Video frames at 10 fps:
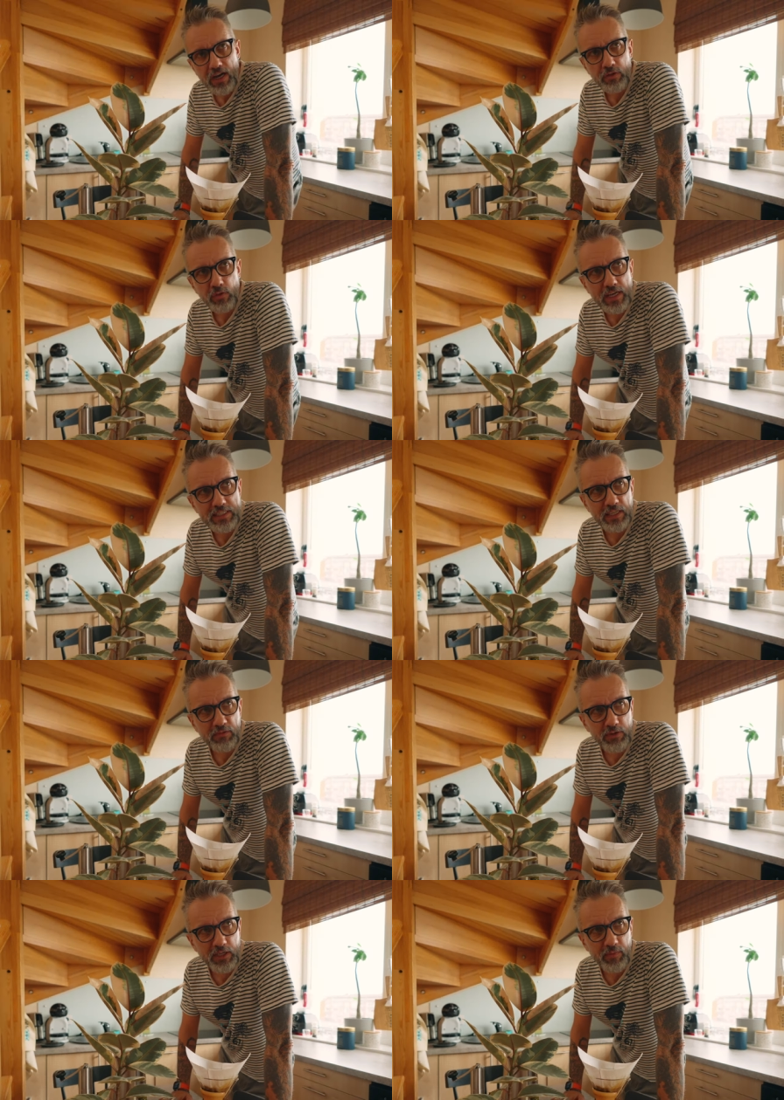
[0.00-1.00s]
How to get that
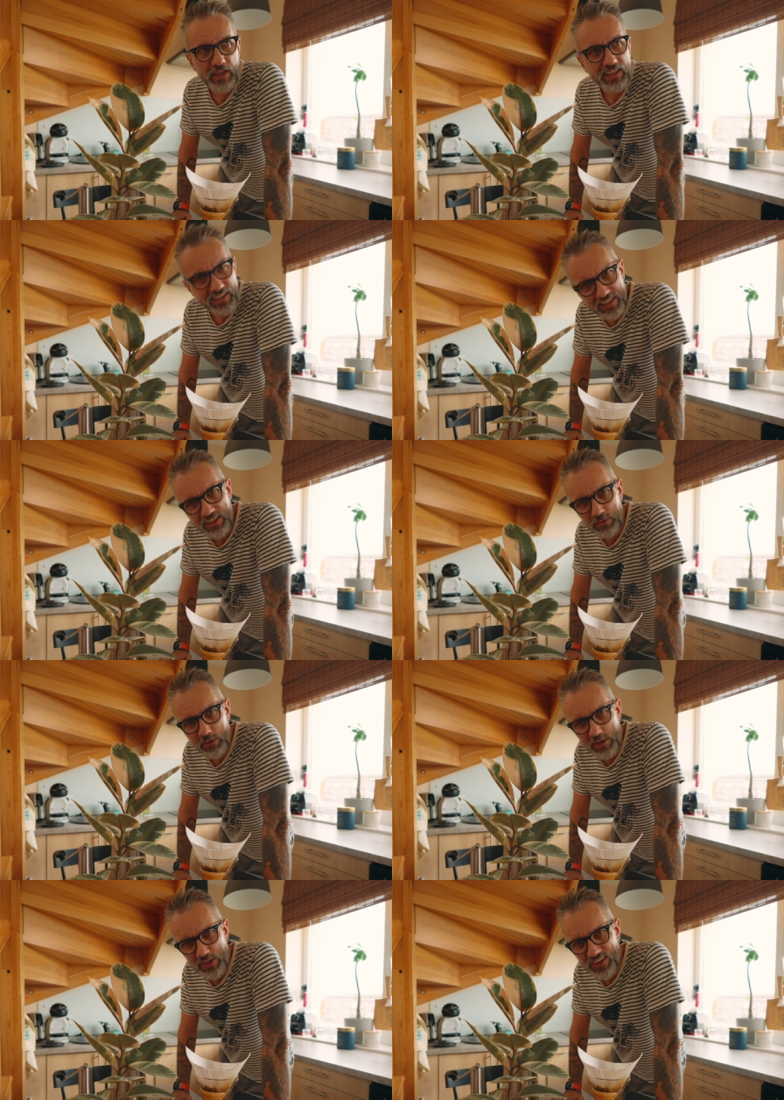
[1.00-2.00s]
feedback? Good
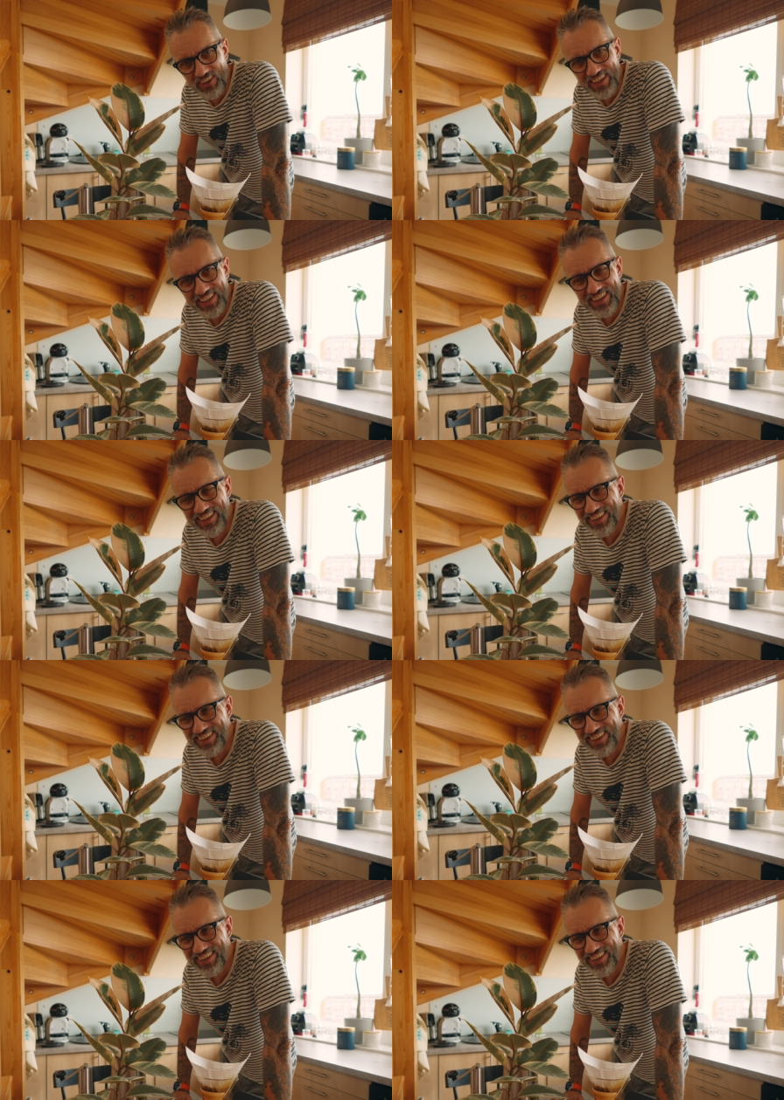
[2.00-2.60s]
question, right?